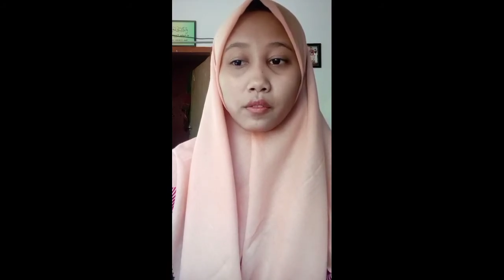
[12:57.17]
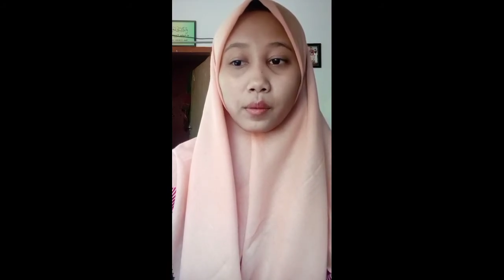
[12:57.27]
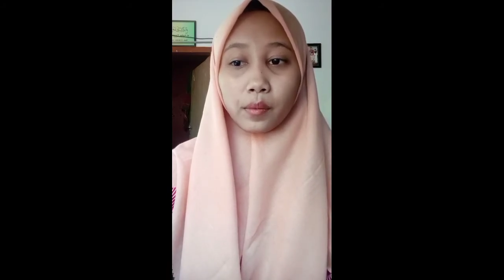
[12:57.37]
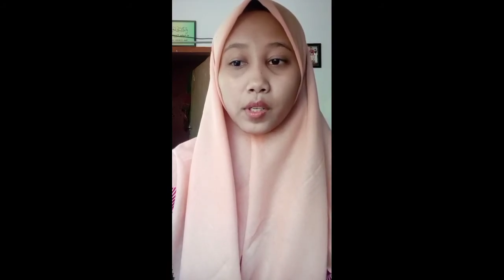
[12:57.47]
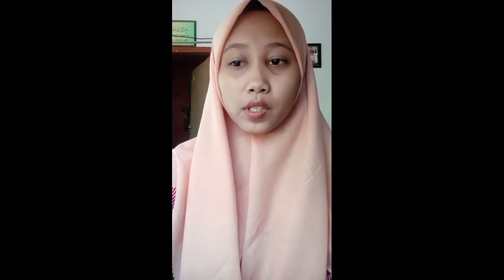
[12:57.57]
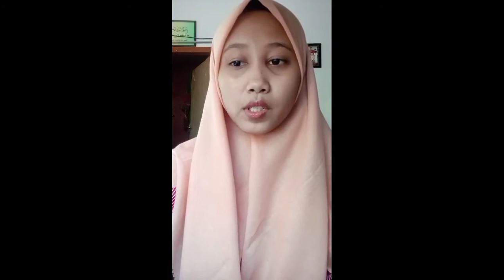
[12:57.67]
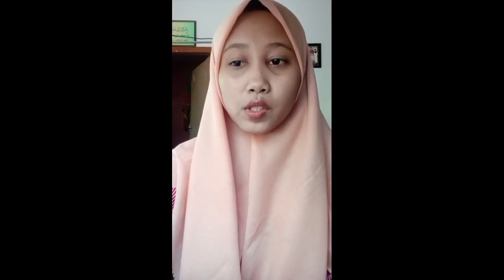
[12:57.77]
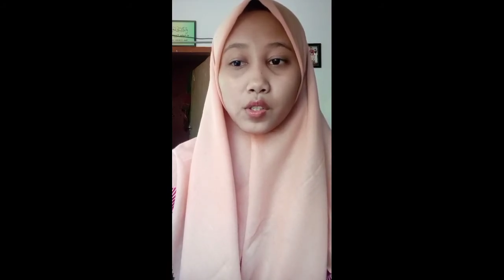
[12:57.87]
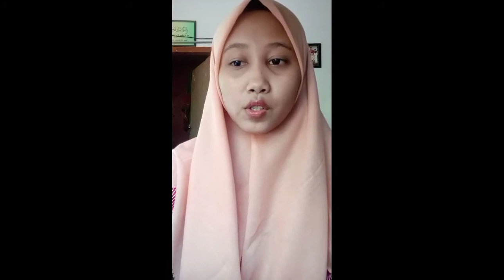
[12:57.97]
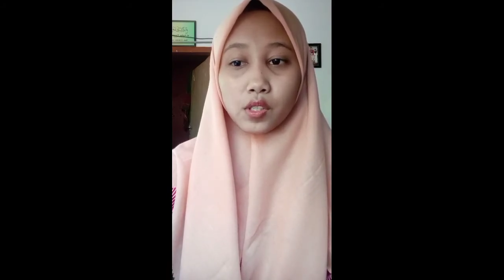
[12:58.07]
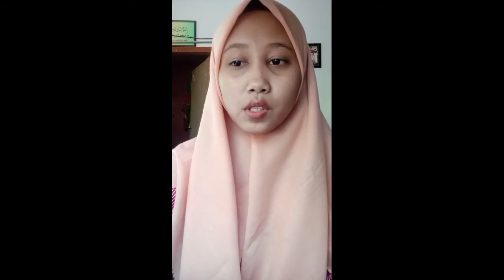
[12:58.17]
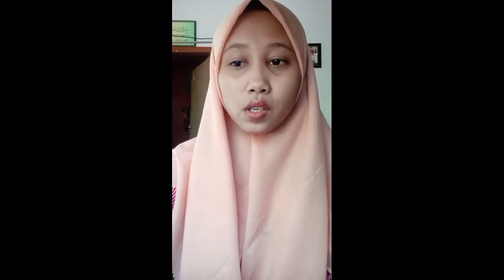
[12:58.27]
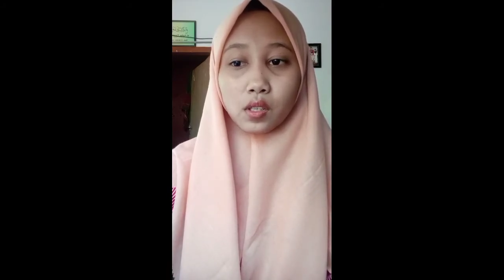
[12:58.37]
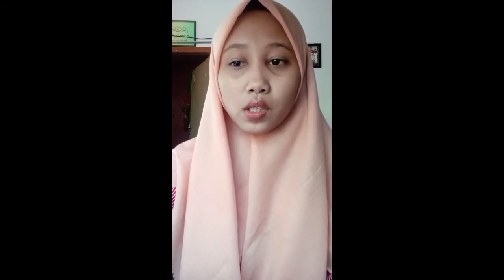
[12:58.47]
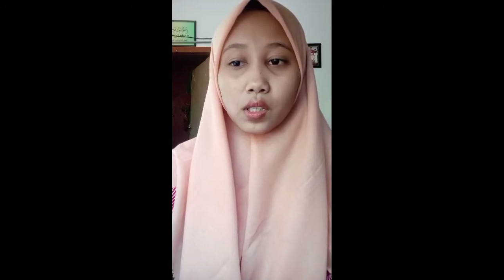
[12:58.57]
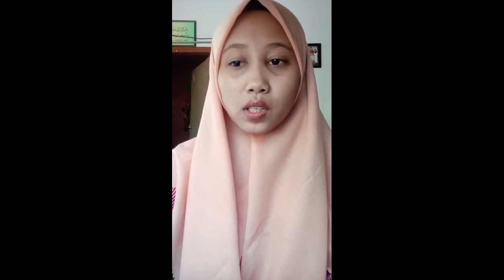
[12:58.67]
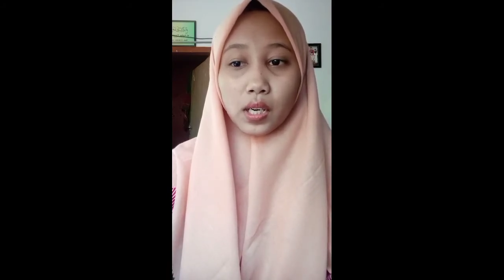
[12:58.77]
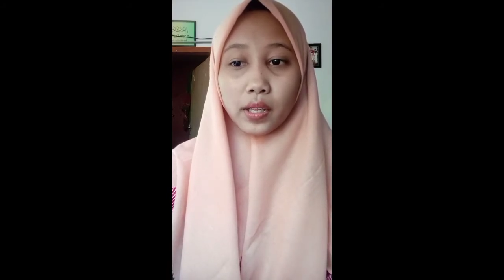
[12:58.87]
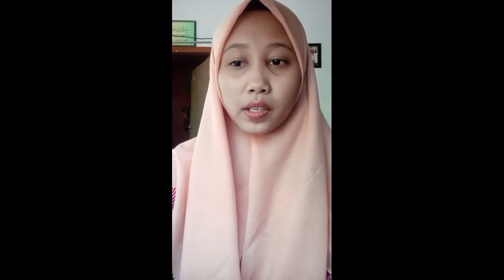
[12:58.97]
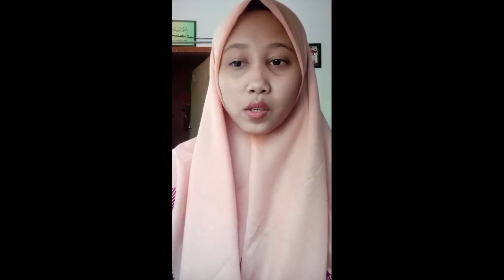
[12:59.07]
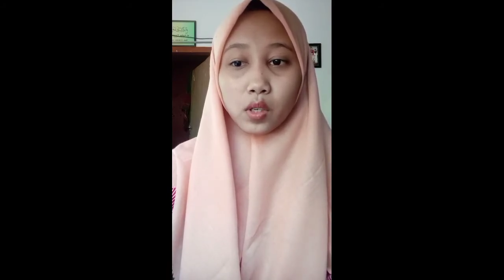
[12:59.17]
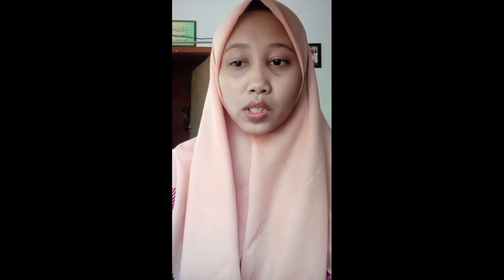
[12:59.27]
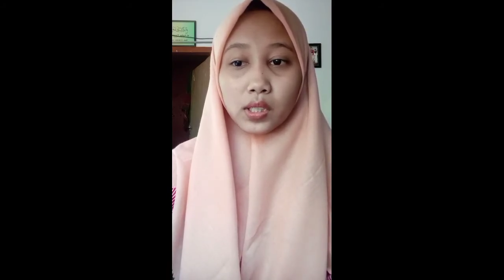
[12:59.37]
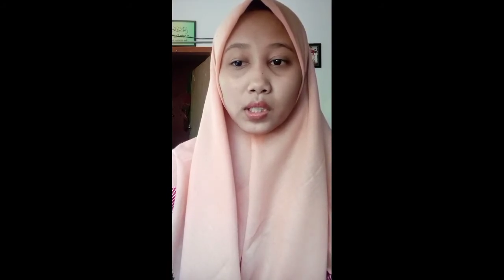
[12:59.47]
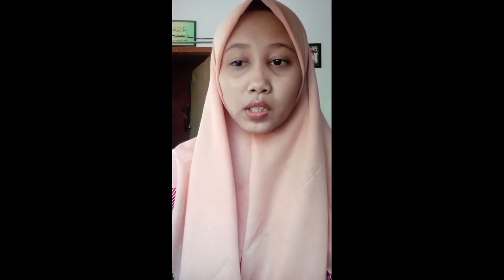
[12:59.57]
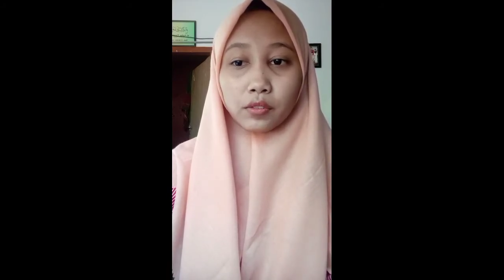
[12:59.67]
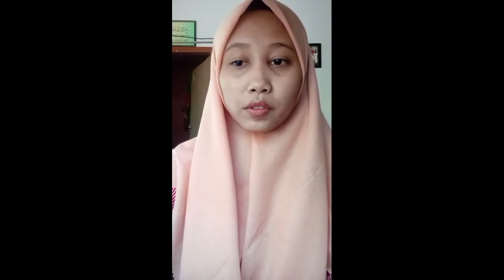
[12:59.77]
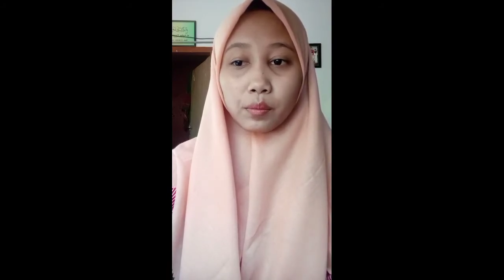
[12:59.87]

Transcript: from those used in other qualitative